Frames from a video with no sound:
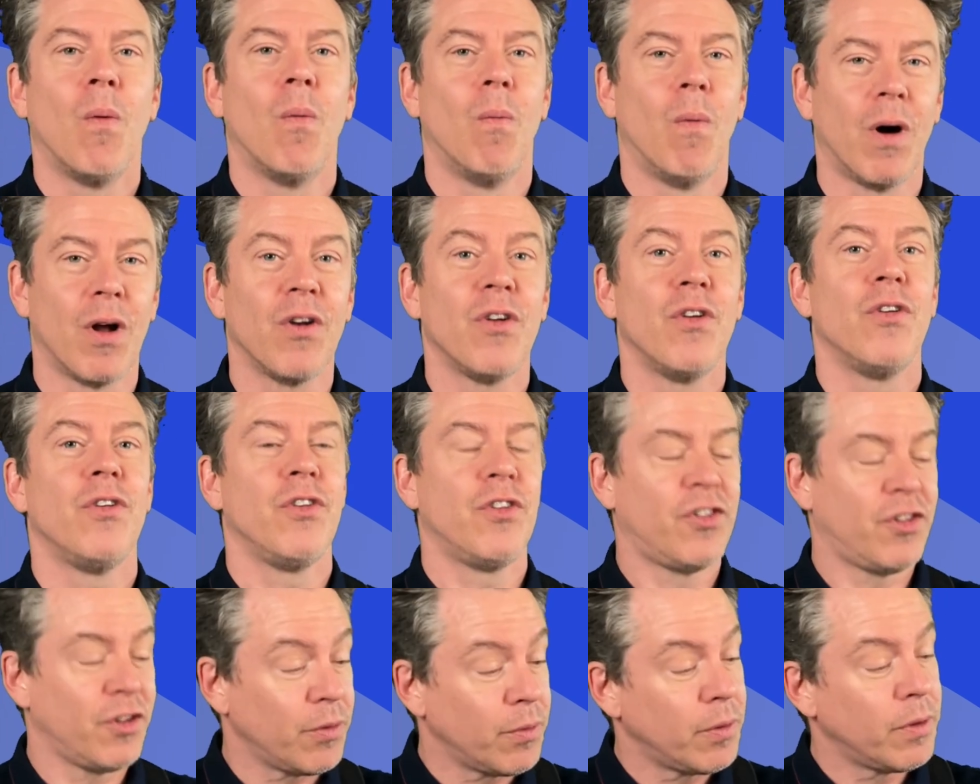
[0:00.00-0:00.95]
1,
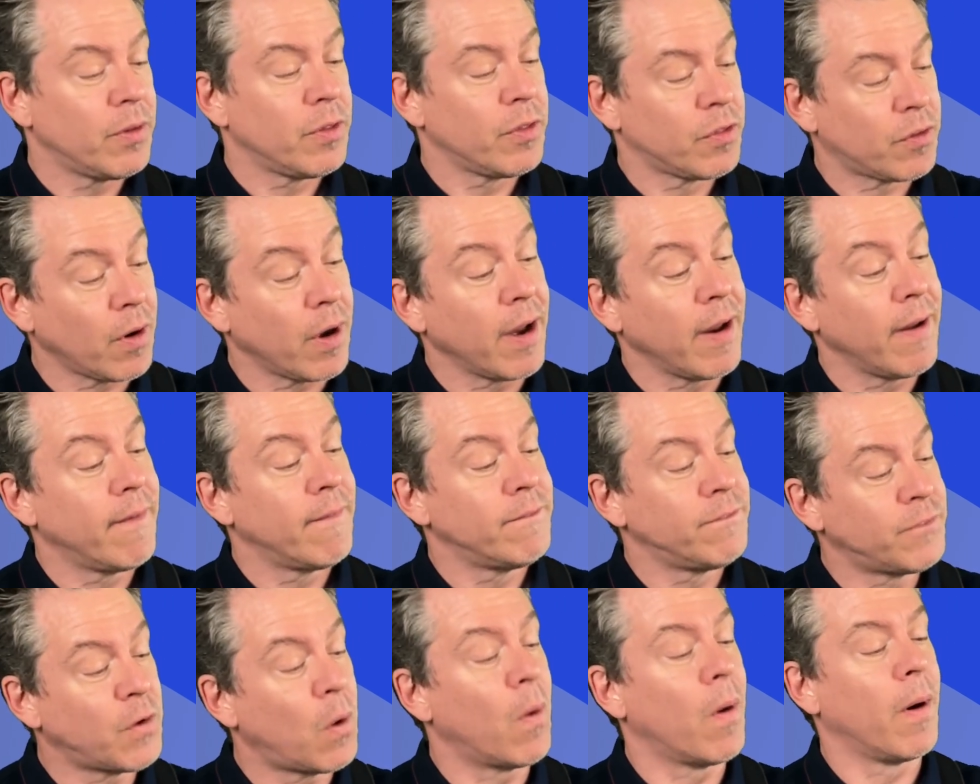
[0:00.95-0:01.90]
2, 3,
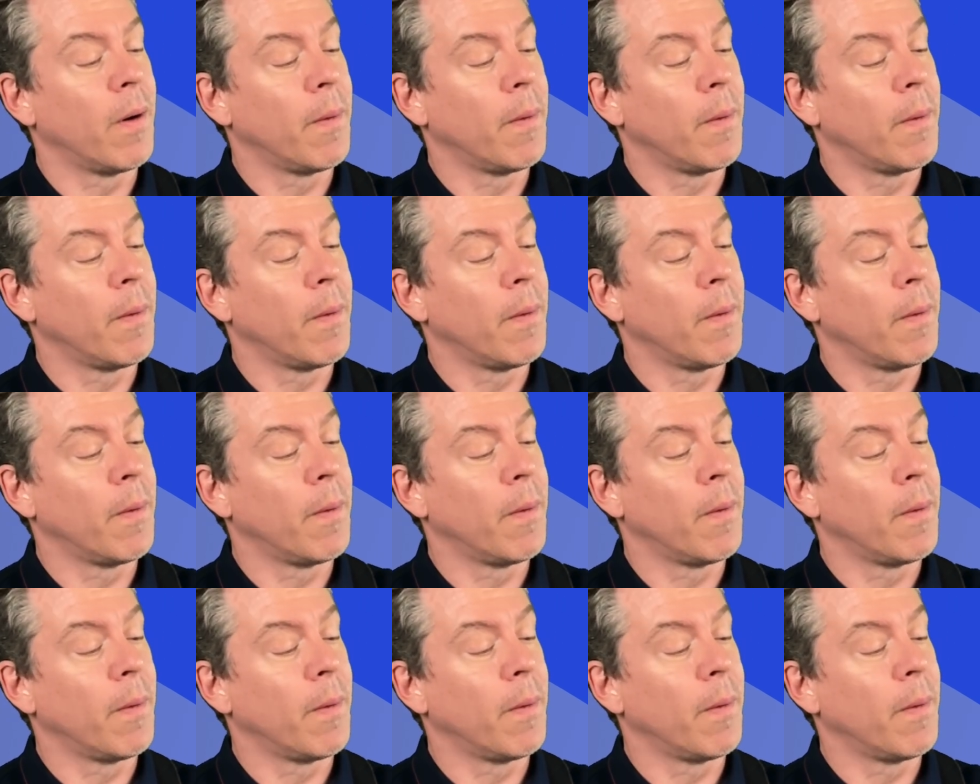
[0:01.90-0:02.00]
4.